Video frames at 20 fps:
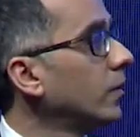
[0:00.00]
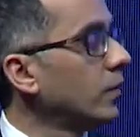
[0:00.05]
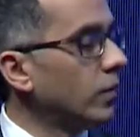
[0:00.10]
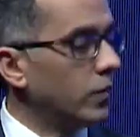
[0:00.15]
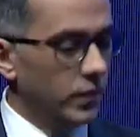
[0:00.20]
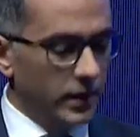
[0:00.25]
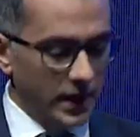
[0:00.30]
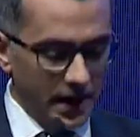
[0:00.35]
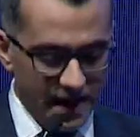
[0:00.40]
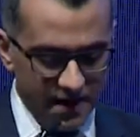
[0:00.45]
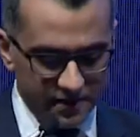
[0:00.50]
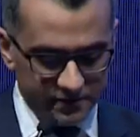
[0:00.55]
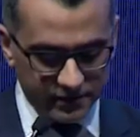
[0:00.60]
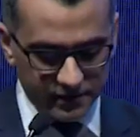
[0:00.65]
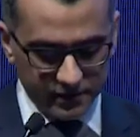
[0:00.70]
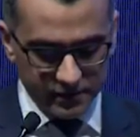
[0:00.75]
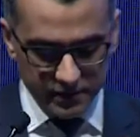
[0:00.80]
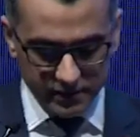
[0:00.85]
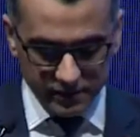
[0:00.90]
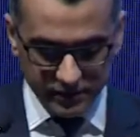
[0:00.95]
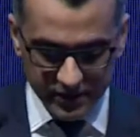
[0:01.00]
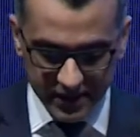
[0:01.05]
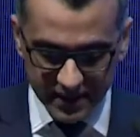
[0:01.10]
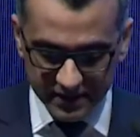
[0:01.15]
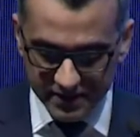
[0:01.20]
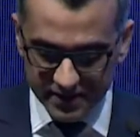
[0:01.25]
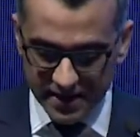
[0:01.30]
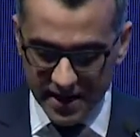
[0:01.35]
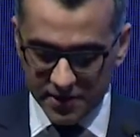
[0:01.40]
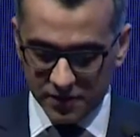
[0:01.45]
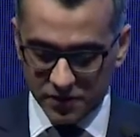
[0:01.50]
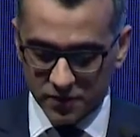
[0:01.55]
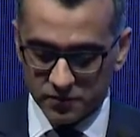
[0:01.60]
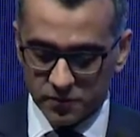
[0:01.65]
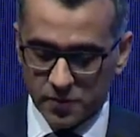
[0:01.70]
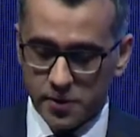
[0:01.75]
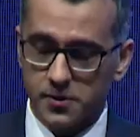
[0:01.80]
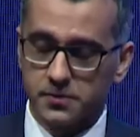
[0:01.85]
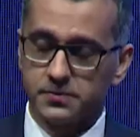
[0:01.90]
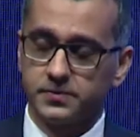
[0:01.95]
We have a great
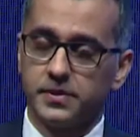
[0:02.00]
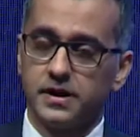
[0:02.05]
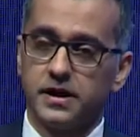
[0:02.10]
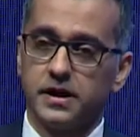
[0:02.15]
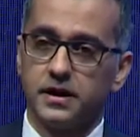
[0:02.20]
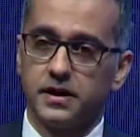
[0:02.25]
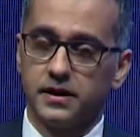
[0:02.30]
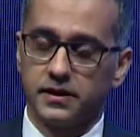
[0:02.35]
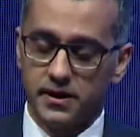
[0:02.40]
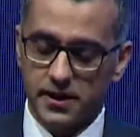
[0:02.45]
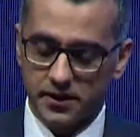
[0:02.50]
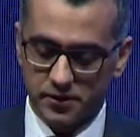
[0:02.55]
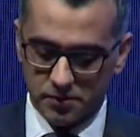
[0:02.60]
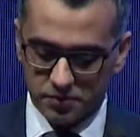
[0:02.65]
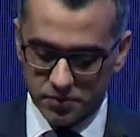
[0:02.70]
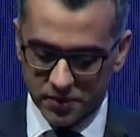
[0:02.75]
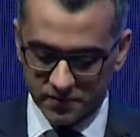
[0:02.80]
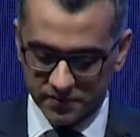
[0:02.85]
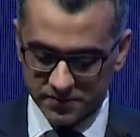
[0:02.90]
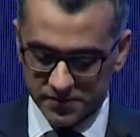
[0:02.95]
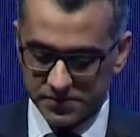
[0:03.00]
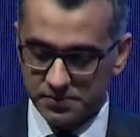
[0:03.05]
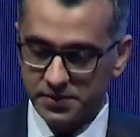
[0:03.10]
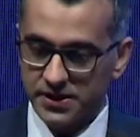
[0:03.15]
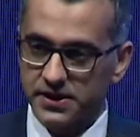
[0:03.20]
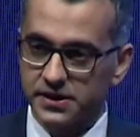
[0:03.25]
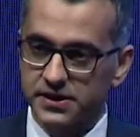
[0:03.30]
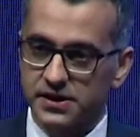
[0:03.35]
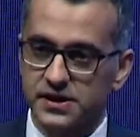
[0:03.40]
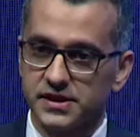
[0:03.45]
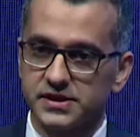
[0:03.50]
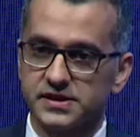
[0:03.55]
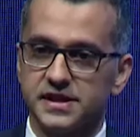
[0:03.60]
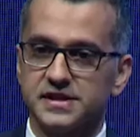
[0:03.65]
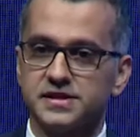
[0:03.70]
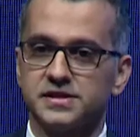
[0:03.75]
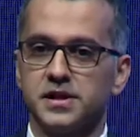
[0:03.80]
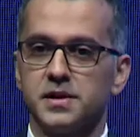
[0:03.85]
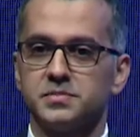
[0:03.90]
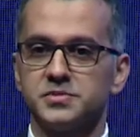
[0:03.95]
lineup of speakers and
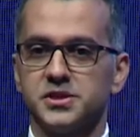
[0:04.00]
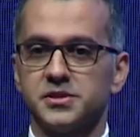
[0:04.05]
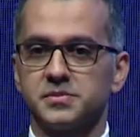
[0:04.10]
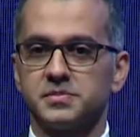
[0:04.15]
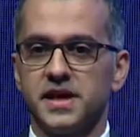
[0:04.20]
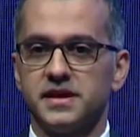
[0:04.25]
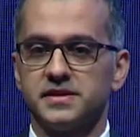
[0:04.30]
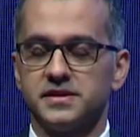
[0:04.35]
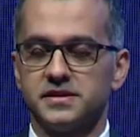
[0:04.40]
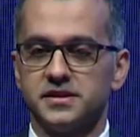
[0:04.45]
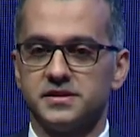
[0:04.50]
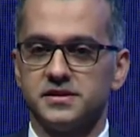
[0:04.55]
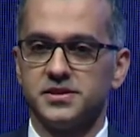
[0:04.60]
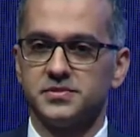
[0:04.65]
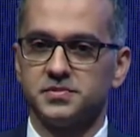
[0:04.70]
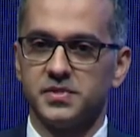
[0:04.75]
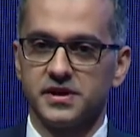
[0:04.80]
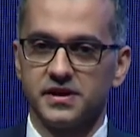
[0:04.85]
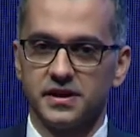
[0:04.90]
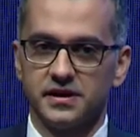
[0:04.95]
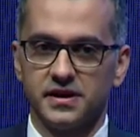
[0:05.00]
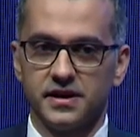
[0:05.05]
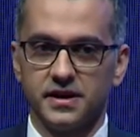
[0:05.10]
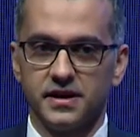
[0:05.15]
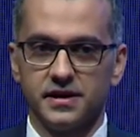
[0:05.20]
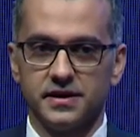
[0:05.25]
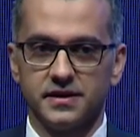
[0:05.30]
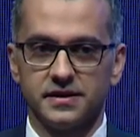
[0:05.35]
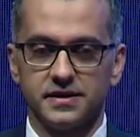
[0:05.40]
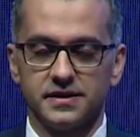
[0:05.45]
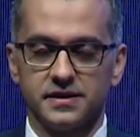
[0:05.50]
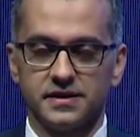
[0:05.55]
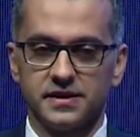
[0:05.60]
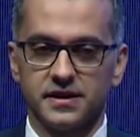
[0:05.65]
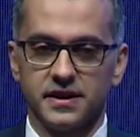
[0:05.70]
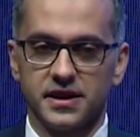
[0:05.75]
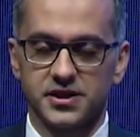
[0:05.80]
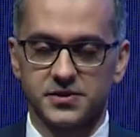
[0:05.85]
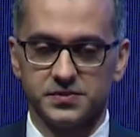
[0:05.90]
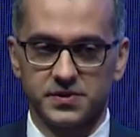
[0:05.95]
subject matter
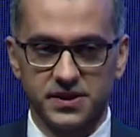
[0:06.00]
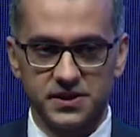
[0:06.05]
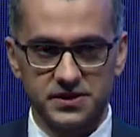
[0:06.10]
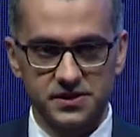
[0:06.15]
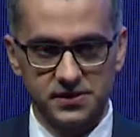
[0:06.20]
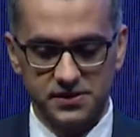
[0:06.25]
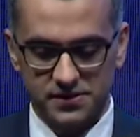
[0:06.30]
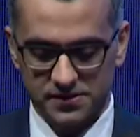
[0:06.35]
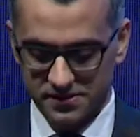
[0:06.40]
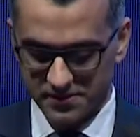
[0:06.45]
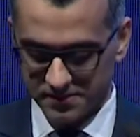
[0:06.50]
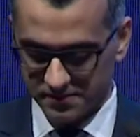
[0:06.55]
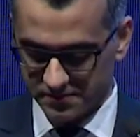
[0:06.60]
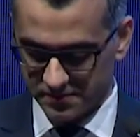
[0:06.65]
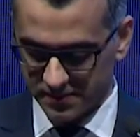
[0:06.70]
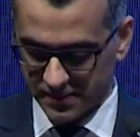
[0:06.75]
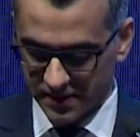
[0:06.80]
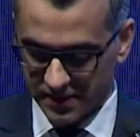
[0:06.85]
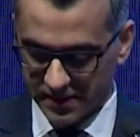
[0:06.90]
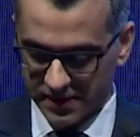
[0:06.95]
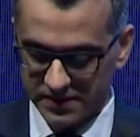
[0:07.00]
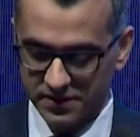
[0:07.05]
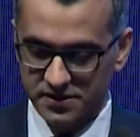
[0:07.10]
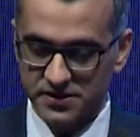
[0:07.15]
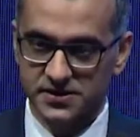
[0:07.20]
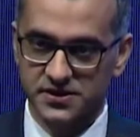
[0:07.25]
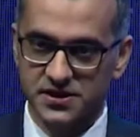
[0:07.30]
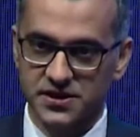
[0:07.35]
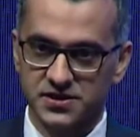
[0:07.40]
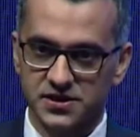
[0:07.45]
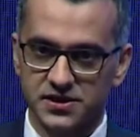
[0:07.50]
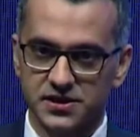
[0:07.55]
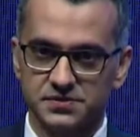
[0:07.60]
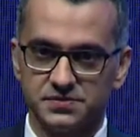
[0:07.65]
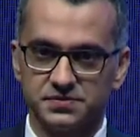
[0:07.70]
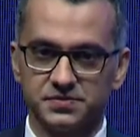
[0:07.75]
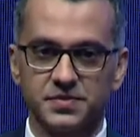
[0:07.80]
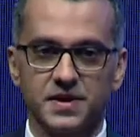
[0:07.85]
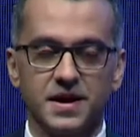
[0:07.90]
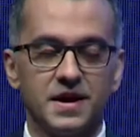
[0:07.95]
experts in this session.
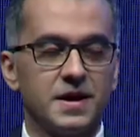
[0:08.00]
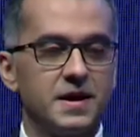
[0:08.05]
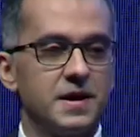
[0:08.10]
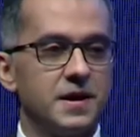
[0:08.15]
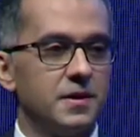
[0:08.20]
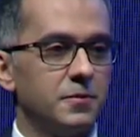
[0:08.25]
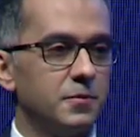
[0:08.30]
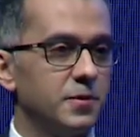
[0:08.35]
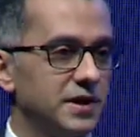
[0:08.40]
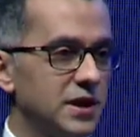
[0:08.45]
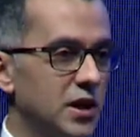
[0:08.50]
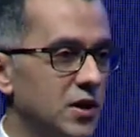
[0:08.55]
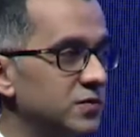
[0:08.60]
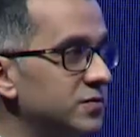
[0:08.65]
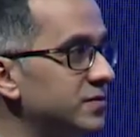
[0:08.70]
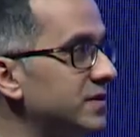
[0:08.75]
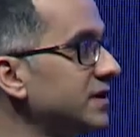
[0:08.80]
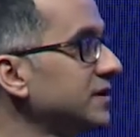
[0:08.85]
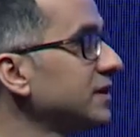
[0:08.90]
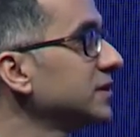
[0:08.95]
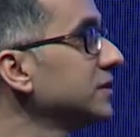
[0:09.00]
Without further